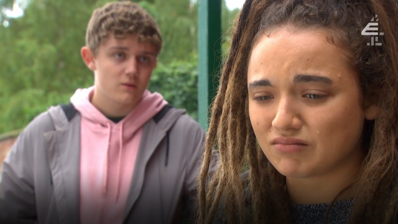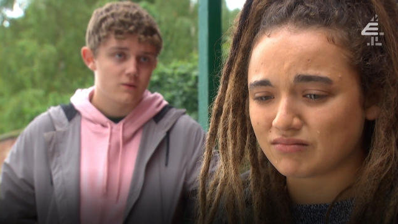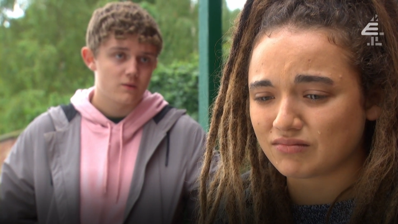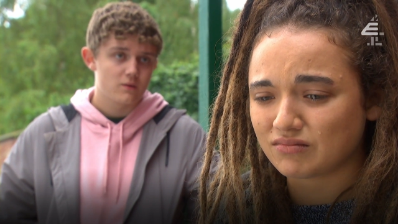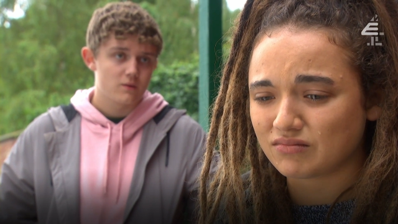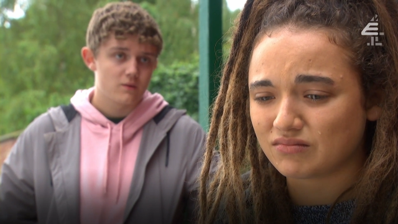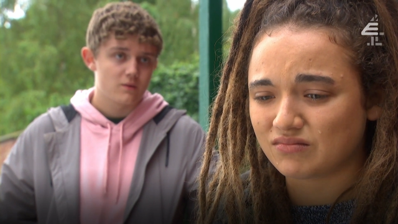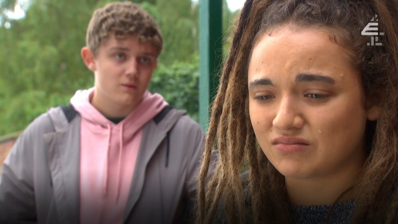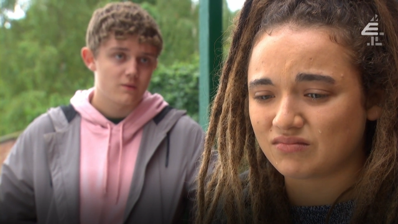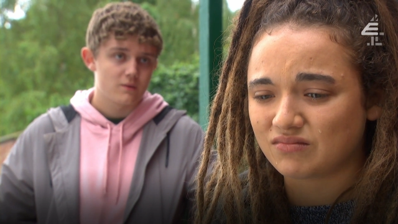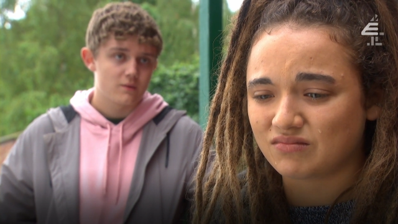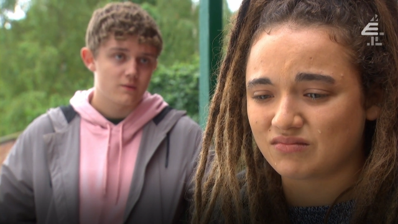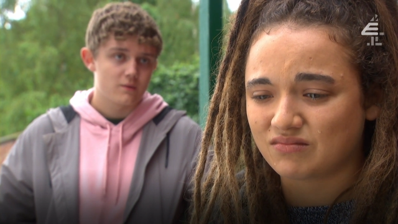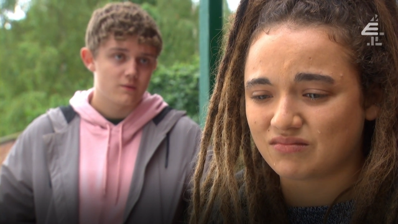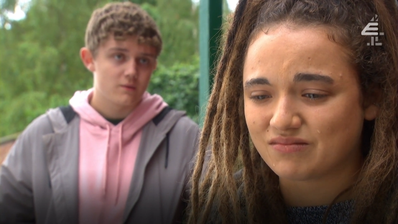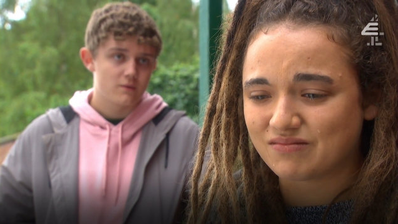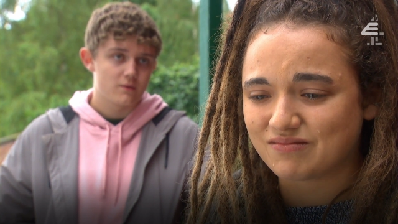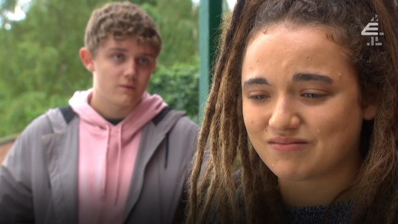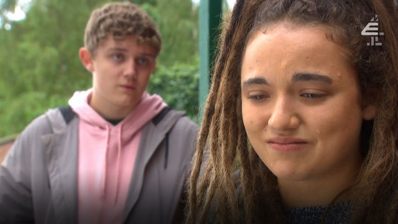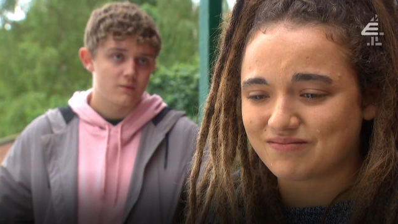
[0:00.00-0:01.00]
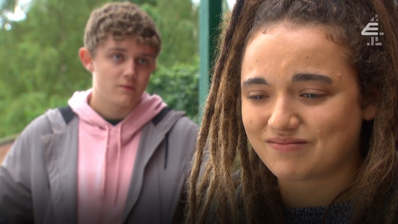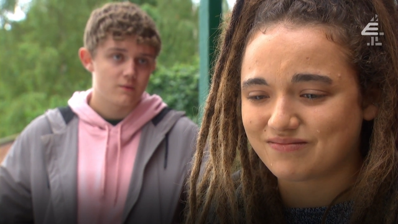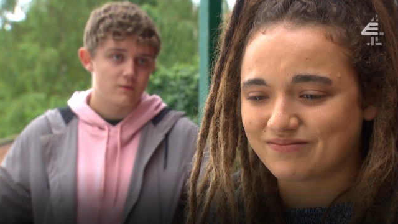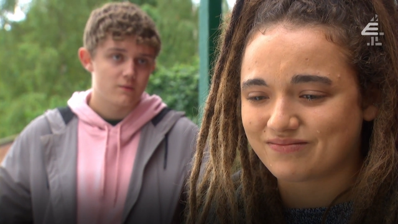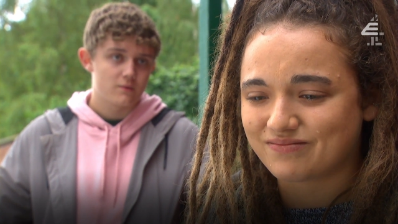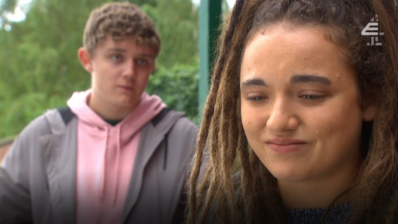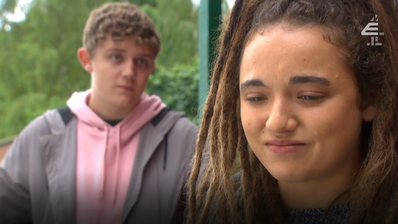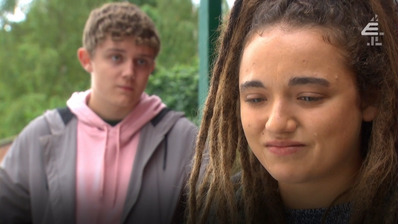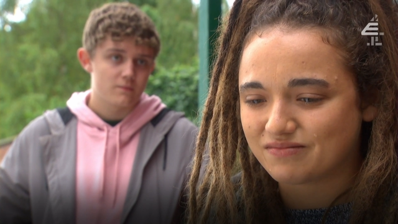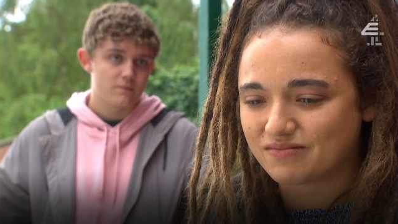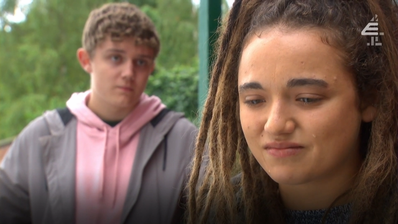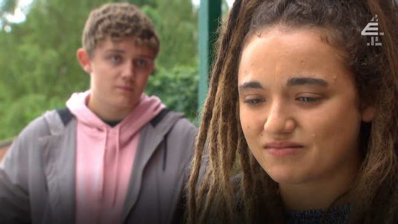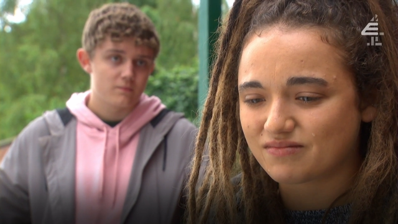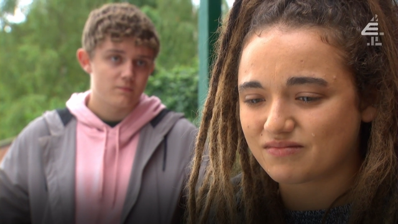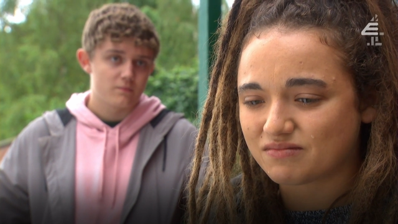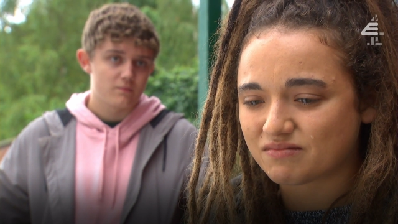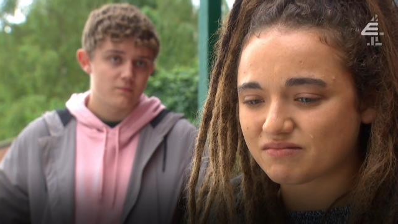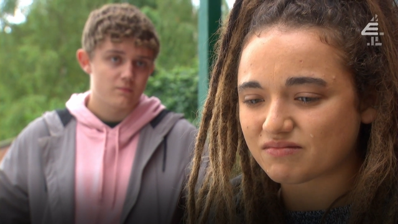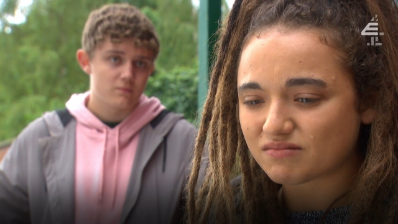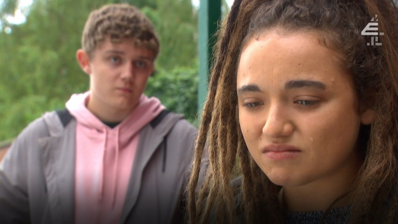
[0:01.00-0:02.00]

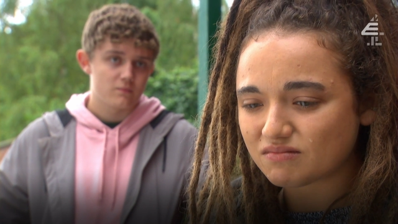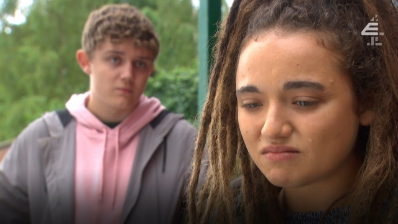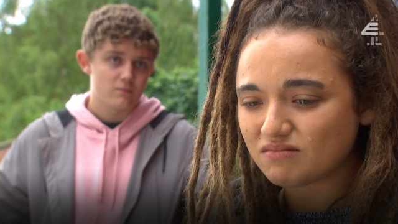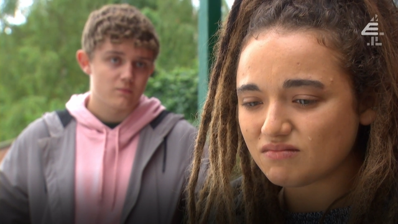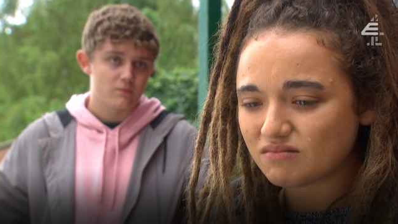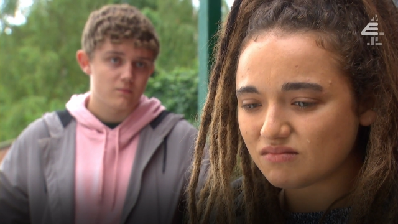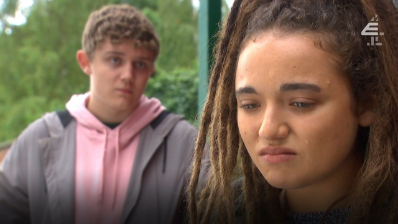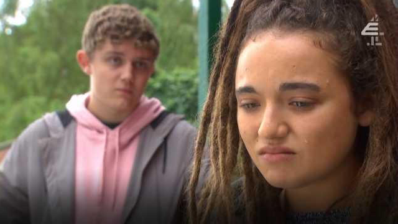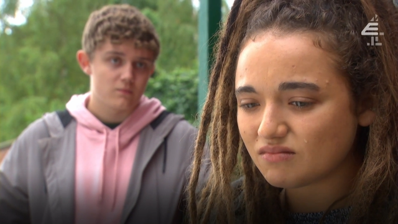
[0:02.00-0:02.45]
Nobody speaks.